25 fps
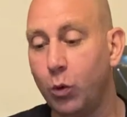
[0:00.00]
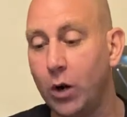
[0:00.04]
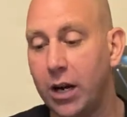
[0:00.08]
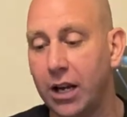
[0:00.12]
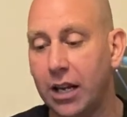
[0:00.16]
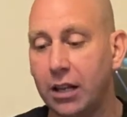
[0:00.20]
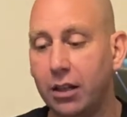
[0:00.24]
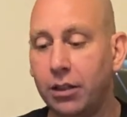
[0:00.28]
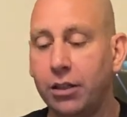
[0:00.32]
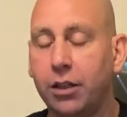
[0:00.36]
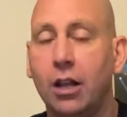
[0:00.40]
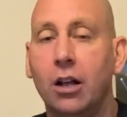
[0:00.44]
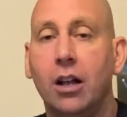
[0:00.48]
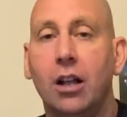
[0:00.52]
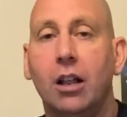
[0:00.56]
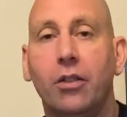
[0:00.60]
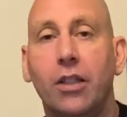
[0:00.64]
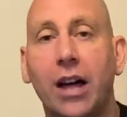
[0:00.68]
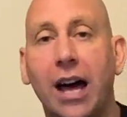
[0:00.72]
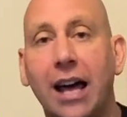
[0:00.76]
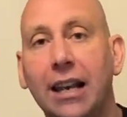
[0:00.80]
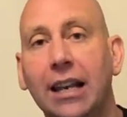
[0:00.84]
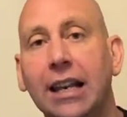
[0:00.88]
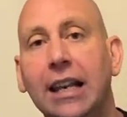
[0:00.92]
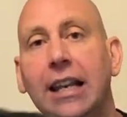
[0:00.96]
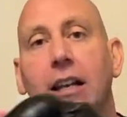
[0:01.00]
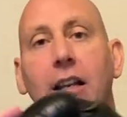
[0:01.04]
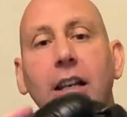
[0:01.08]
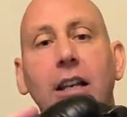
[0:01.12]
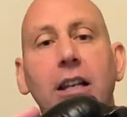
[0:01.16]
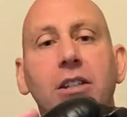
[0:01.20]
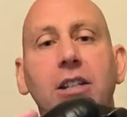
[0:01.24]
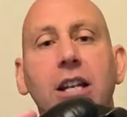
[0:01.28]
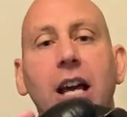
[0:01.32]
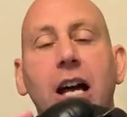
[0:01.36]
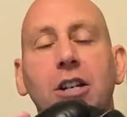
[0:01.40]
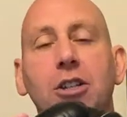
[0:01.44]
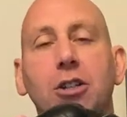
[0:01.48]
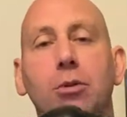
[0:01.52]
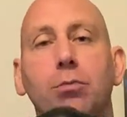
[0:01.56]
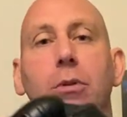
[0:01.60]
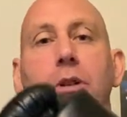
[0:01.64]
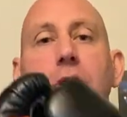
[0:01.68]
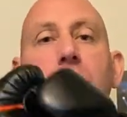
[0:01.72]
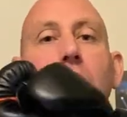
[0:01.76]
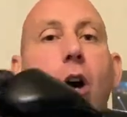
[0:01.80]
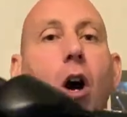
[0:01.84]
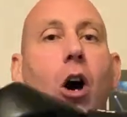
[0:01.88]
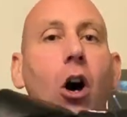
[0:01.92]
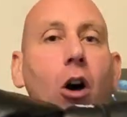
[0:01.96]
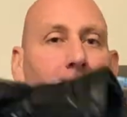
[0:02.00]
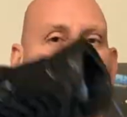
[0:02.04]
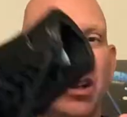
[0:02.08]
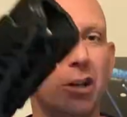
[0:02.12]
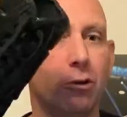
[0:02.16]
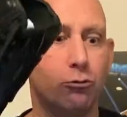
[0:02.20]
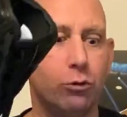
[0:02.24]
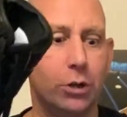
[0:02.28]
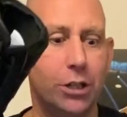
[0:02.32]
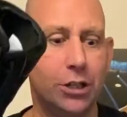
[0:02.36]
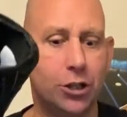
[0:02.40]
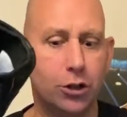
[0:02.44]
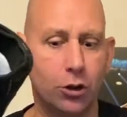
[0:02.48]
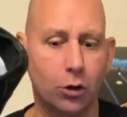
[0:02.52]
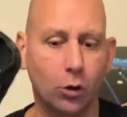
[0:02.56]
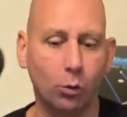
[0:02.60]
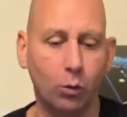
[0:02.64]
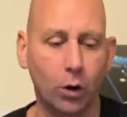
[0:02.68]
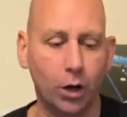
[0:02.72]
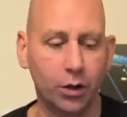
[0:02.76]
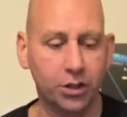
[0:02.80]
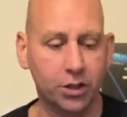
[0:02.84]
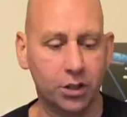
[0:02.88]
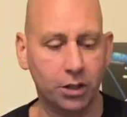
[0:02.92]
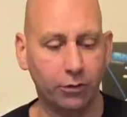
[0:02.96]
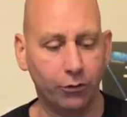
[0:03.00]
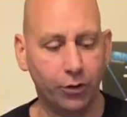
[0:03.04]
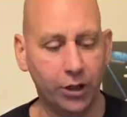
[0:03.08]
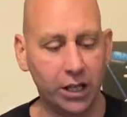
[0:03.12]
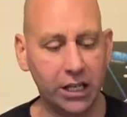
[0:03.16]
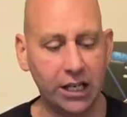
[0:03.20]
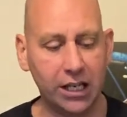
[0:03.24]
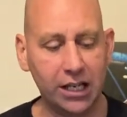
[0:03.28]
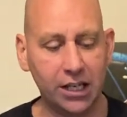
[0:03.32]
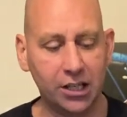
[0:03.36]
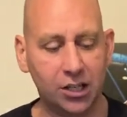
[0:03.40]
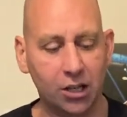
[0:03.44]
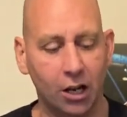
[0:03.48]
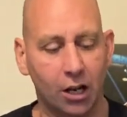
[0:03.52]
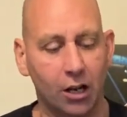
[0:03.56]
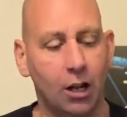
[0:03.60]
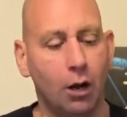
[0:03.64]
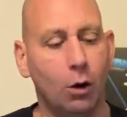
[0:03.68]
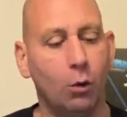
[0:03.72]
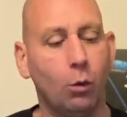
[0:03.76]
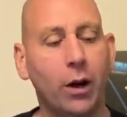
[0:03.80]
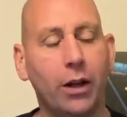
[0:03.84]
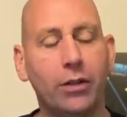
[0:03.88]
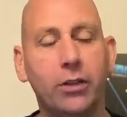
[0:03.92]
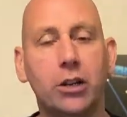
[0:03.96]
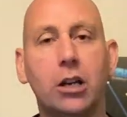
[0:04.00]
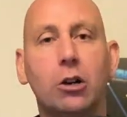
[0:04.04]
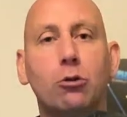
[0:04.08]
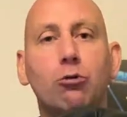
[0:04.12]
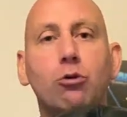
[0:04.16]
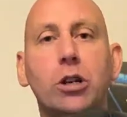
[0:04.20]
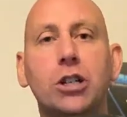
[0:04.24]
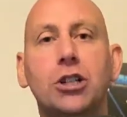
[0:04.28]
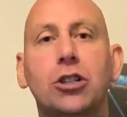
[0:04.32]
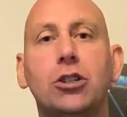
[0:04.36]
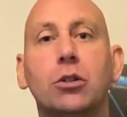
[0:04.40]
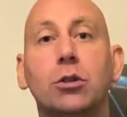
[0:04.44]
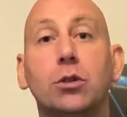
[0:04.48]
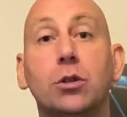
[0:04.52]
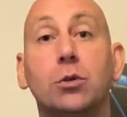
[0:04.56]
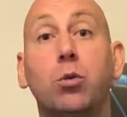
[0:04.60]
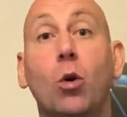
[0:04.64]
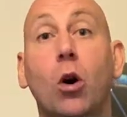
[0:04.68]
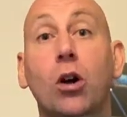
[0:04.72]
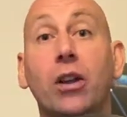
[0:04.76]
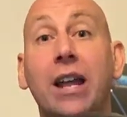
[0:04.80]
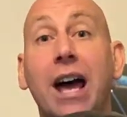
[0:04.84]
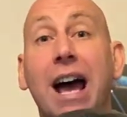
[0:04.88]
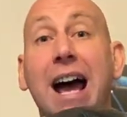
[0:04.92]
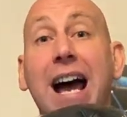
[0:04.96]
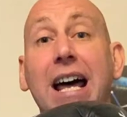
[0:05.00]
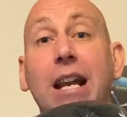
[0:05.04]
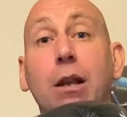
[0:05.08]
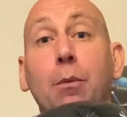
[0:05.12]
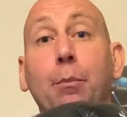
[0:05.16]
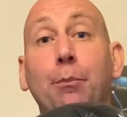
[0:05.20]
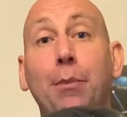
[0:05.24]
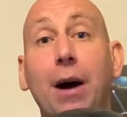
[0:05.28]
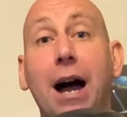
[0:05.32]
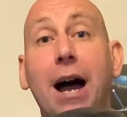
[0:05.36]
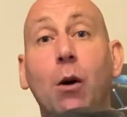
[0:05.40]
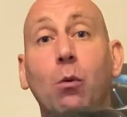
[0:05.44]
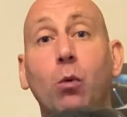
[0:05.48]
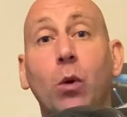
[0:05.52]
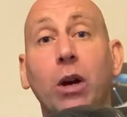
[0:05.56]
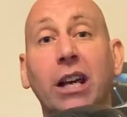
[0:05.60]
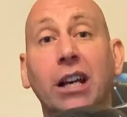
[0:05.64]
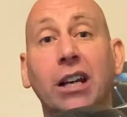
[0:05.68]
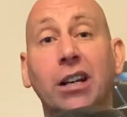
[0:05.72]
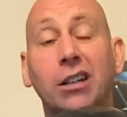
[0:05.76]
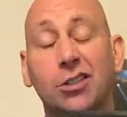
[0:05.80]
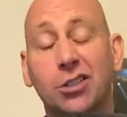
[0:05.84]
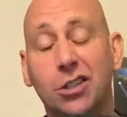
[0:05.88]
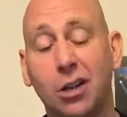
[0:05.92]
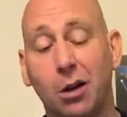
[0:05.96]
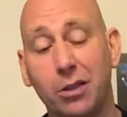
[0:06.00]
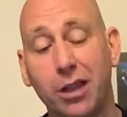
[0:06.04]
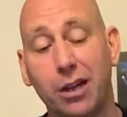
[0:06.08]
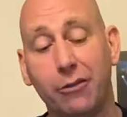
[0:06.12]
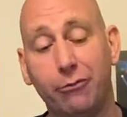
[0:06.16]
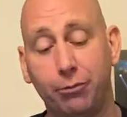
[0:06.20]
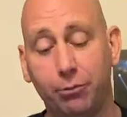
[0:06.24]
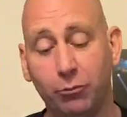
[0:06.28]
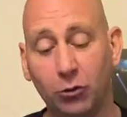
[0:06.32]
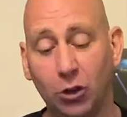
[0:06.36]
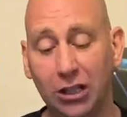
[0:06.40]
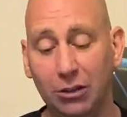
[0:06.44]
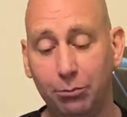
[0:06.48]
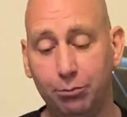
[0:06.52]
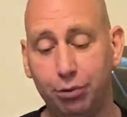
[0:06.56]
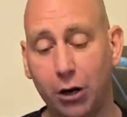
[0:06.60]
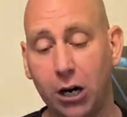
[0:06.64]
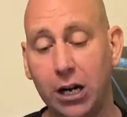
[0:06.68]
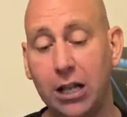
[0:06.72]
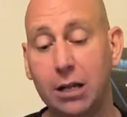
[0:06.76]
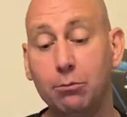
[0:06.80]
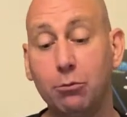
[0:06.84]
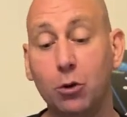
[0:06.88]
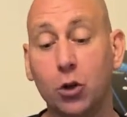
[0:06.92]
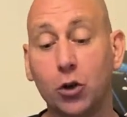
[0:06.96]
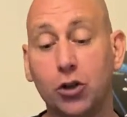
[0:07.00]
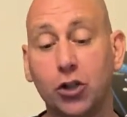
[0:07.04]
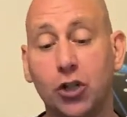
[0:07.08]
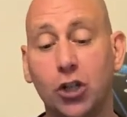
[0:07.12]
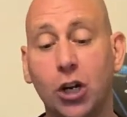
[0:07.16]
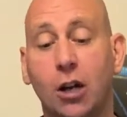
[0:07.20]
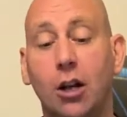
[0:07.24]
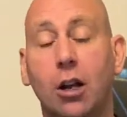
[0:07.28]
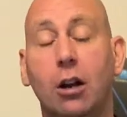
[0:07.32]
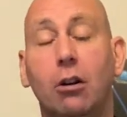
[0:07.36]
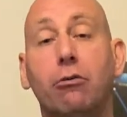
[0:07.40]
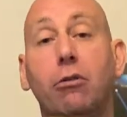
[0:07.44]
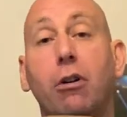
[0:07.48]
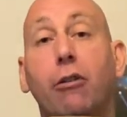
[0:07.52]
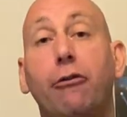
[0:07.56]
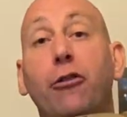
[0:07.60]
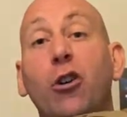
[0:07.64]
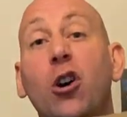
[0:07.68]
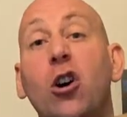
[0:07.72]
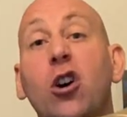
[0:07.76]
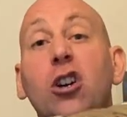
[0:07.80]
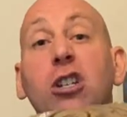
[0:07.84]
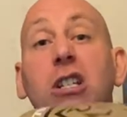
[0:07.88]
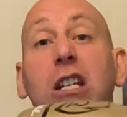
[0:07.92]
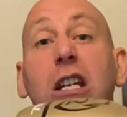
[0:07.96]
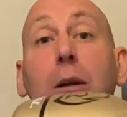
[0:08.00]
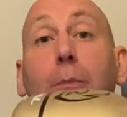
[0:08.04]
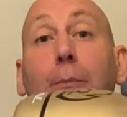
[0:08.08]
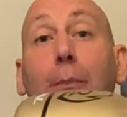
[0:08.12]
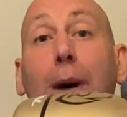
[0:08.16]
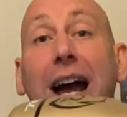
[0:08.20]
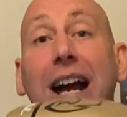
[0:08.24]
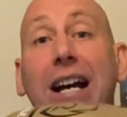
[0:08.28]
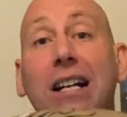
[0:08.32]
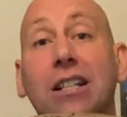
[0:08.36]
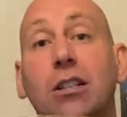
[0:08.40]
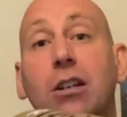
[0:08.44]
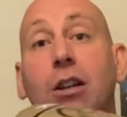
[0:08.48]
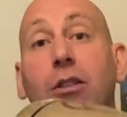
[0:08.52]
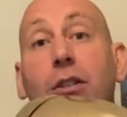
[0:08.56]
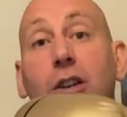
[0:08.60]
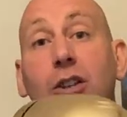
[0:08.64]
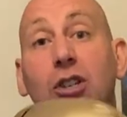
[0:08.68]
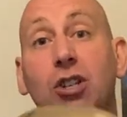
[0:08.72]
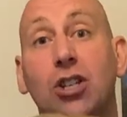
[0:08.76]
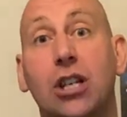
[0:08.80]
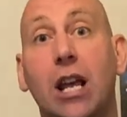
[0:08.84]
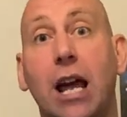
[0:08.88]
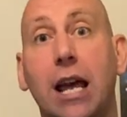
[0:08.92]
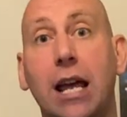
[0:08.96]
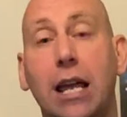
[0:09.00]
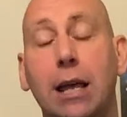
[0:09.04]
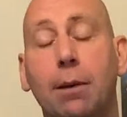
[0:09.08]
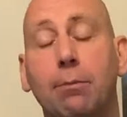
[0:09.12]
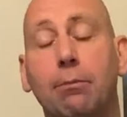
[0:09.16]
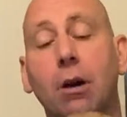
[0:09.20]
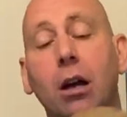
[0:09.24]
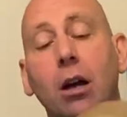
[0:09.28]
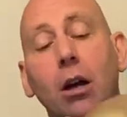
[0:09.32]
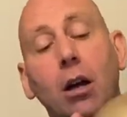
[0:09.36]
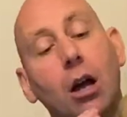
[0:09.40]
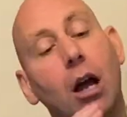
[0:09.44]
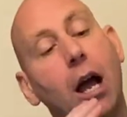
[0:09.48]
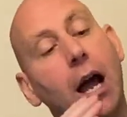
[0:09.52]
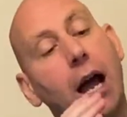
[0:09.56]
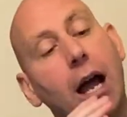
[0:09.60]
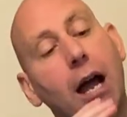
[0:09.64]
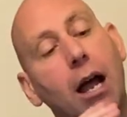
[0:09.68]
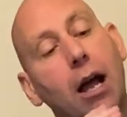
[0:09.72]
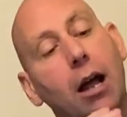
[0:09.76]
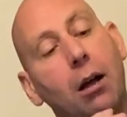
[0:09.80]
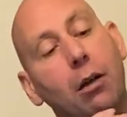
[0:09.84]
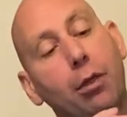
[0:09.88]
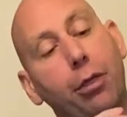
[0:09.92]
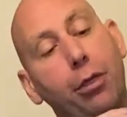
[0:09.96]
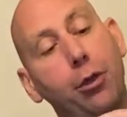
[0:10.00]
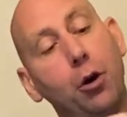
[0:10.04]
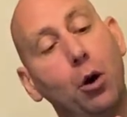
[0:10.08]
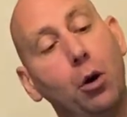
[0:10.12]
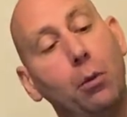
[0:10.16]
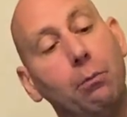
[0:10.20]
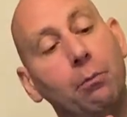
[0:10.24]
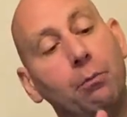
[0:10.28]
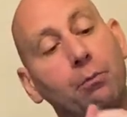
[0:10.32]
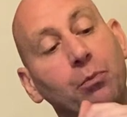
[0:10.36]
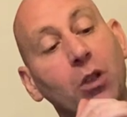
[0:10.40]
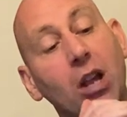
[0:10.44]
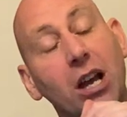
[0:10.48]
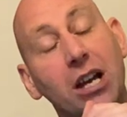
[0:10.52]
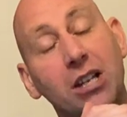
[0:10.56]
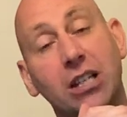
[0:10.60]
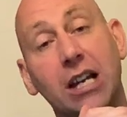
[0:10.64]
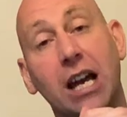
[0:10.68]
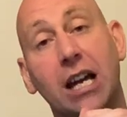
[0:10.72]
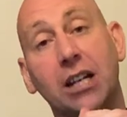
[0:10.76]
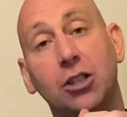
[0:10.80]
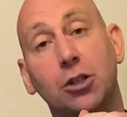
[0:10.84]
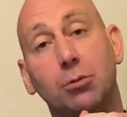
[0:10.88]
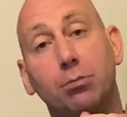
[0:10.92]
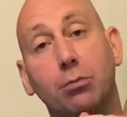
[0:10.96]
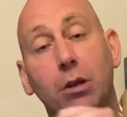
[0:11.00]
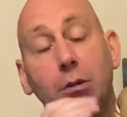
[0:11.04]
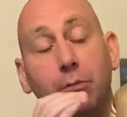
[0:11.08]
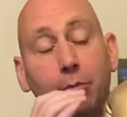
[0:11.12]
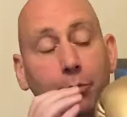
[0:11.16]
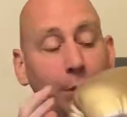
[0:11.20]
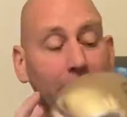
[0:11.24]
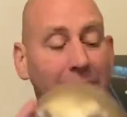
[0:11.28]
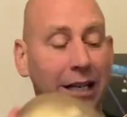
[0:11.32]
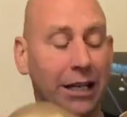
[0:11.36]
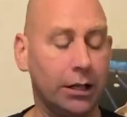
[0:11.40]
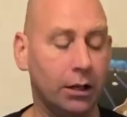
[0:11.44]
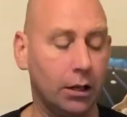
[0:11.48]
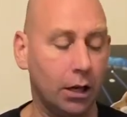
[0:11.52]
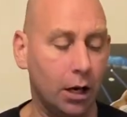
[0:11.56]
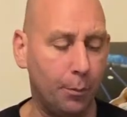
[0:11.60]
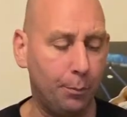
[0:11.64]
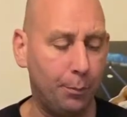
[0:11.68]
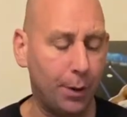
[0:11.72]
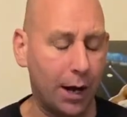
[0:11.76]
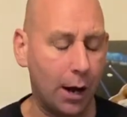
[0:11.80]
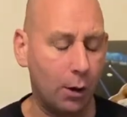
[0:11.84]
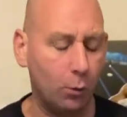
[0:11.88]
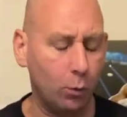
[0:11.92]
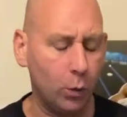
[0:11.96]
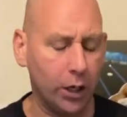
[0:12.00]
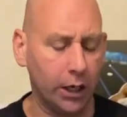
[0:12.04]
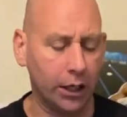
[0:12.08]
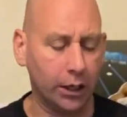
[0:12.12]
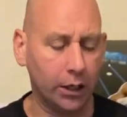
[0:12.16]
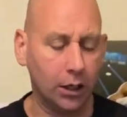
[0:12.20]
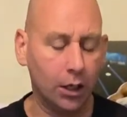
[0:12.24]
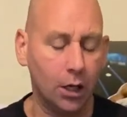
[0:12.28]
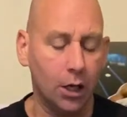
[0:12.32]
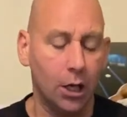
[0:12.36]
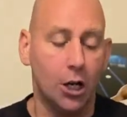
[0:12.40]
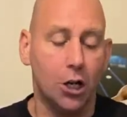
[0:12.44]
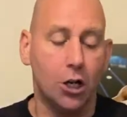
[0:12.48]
with that little attachment on the original ones of these when the originals one had a bat wing. So they've pretty much reverted back to the same uh, thumb attachment being a bat wing.